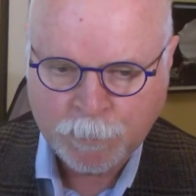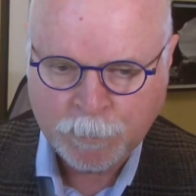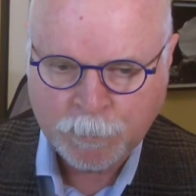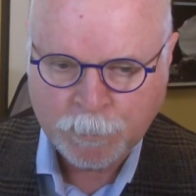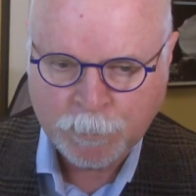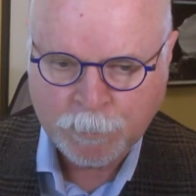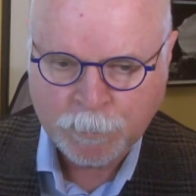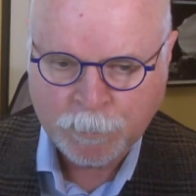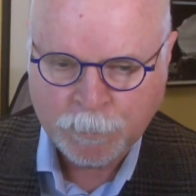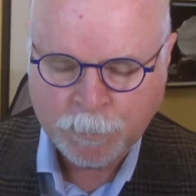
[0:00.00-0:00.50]

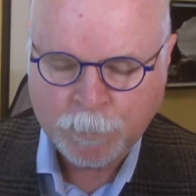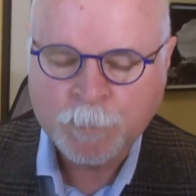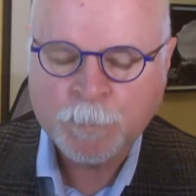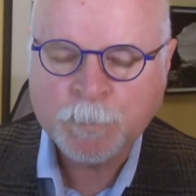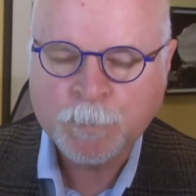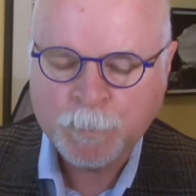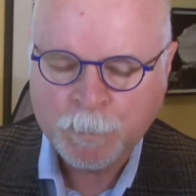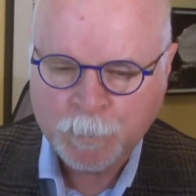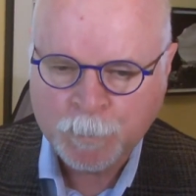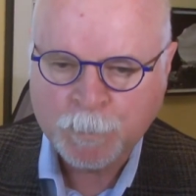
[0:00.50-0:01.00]
thank you.
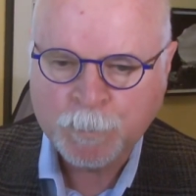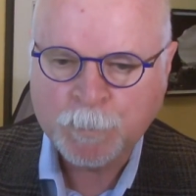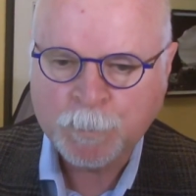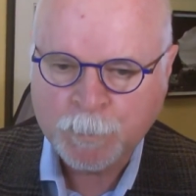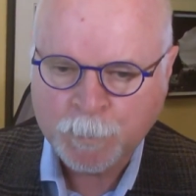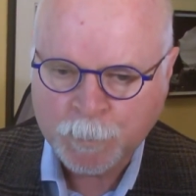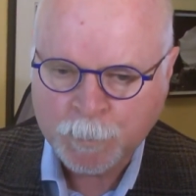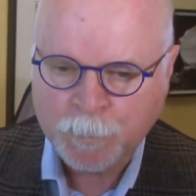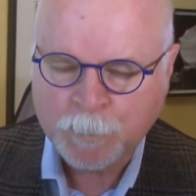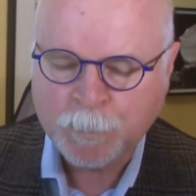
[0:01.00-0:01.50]
I think that's
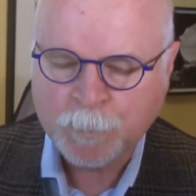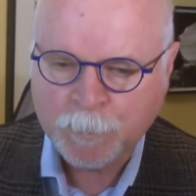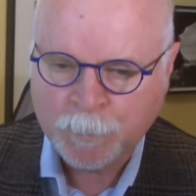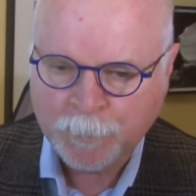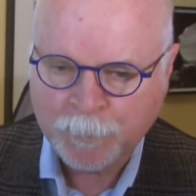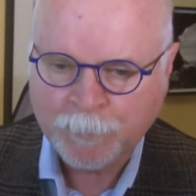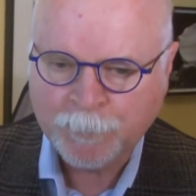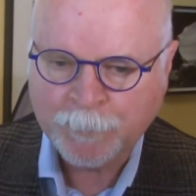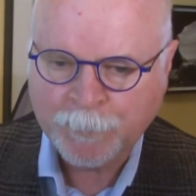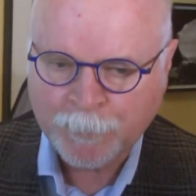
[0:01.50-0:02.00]
really
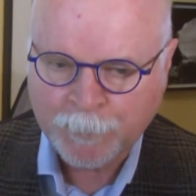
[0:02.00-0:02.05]
amazing.